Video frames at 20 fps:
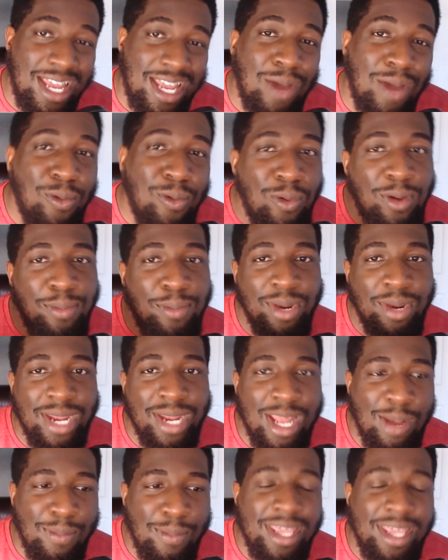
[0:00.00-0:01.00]
I would bring
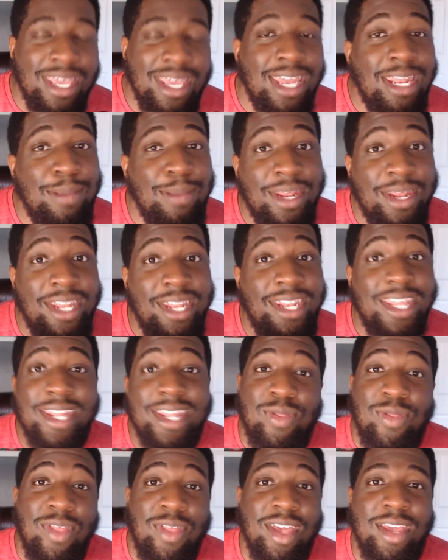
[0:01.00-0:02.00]
out my Yeti, but I
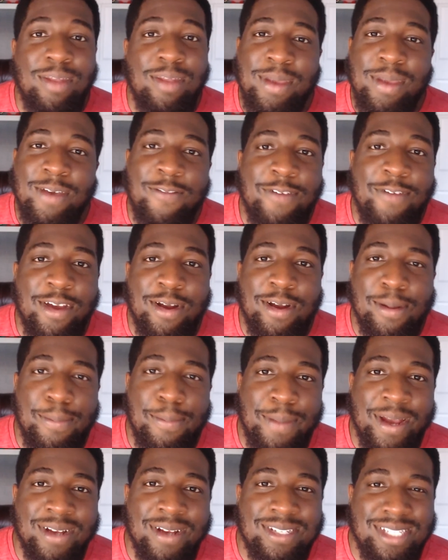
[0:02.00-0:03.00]
didn't think it'd be a fair
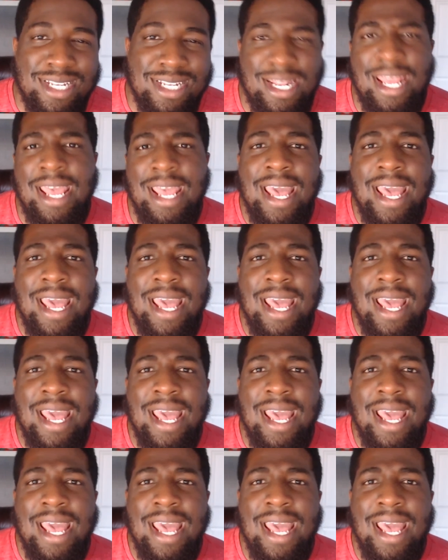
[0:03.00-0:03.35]
comparison,